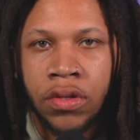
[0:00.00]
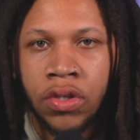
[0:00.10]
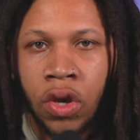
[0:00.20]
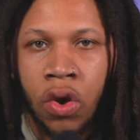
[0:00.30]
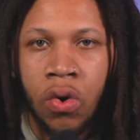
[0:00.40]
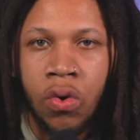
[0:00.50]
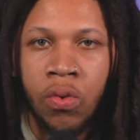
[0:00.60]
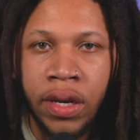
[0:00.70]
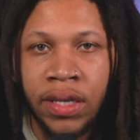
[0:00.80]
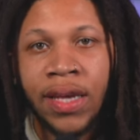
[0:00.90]
So
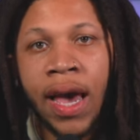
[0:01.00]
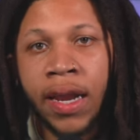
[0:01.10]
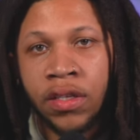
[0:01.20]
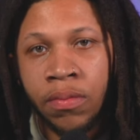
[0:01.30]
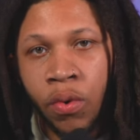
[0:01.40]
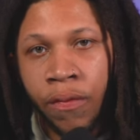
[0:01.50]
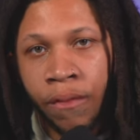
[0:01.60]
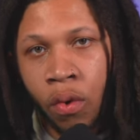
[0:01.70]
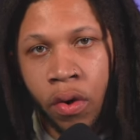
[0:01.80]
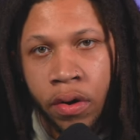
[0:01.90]
we decided to move
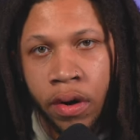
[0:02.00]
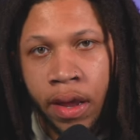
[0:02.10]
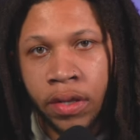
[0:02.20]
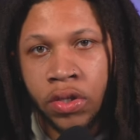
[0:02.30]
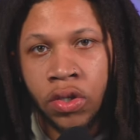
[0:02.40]
forward and